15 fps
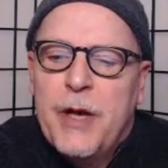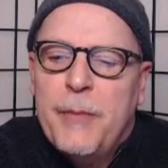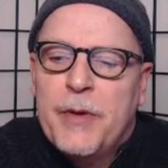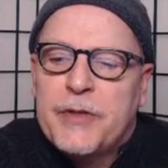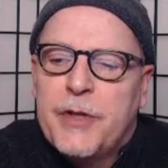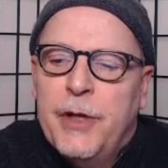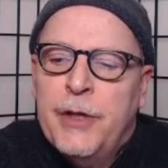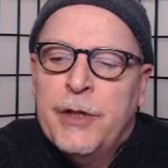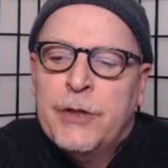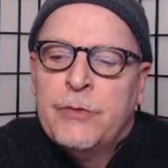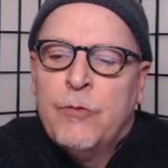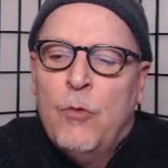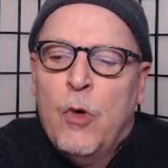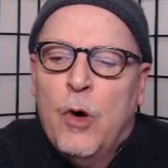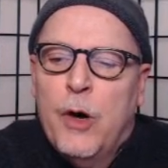Embassy
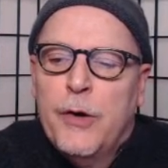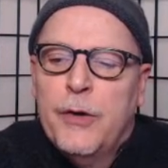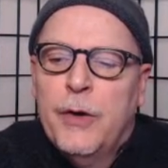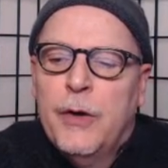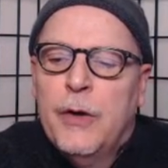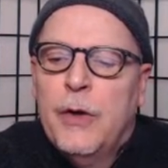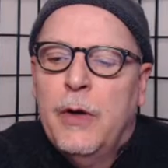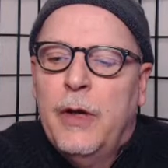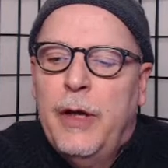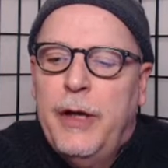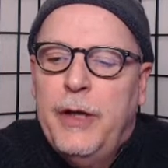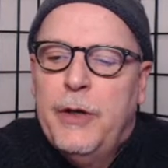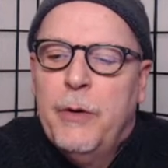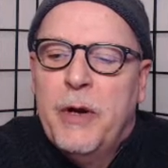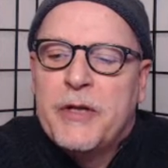has warned
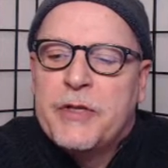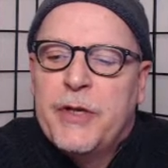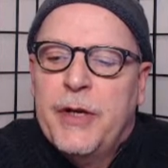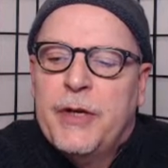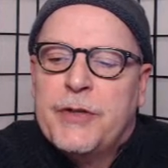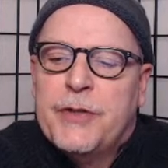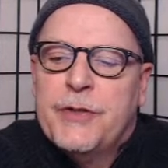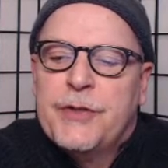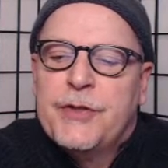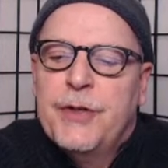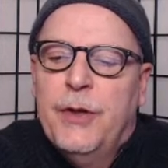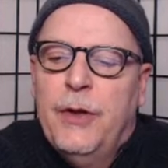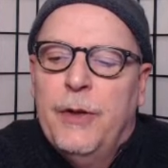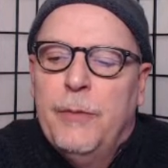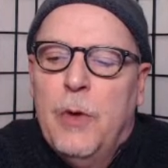any U.S. citizens
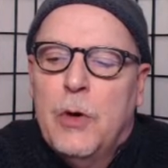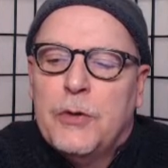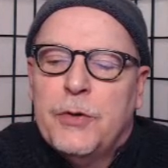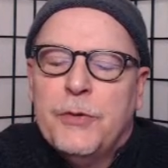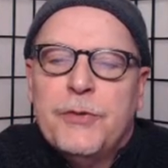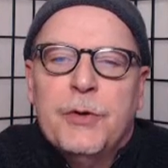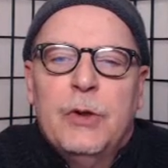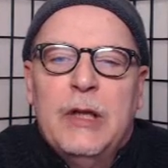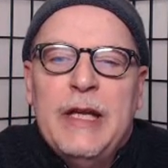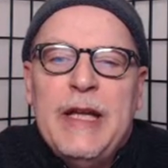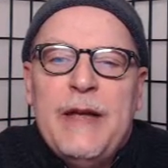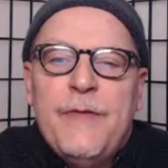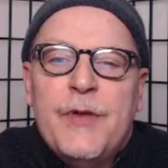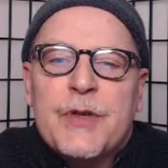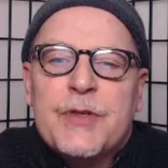still in Mosul to
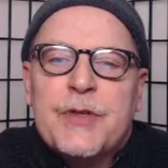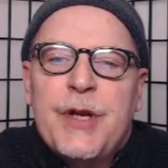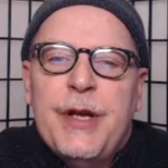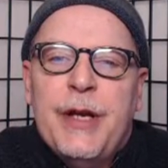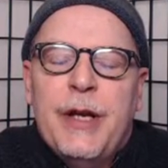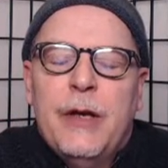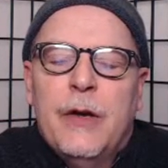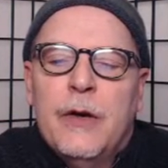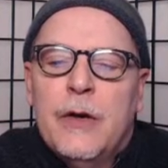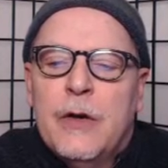leave the city.